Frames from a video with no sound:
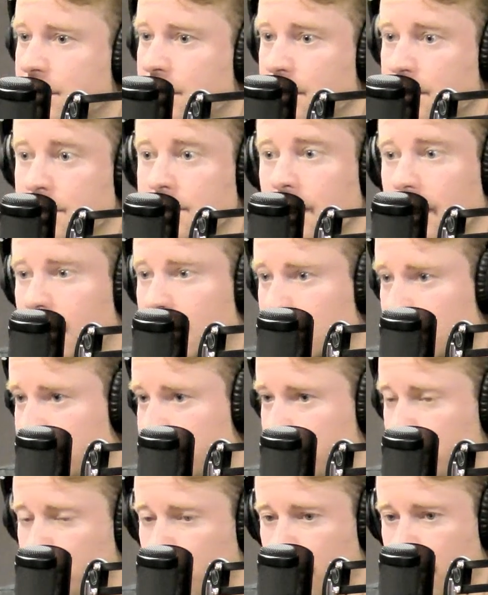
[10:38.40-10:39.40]
cycle of
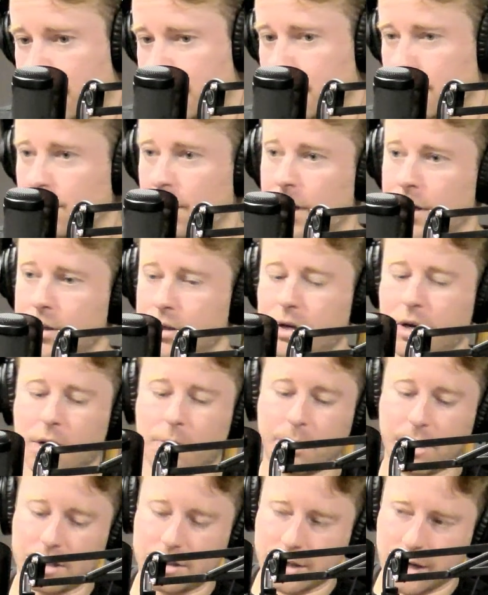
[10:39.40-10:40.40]
your project, right? You got to
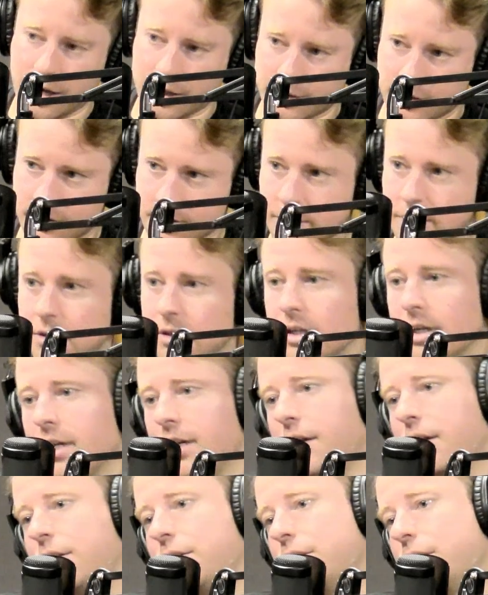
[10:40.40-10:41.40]
pay taxes on the
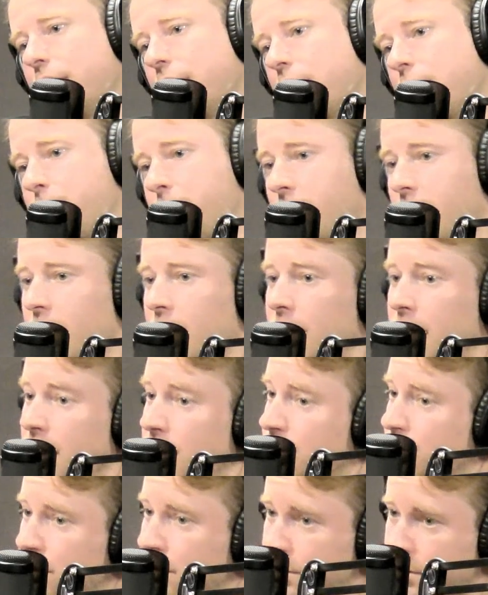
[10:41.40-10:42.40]
land. You got to pay
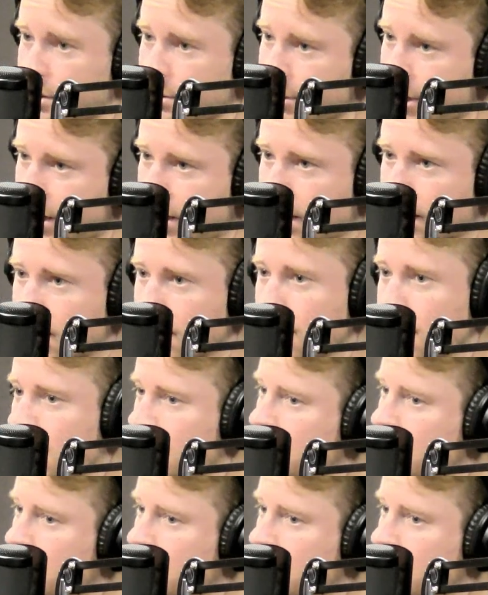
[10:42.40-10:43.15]
interest to the bank.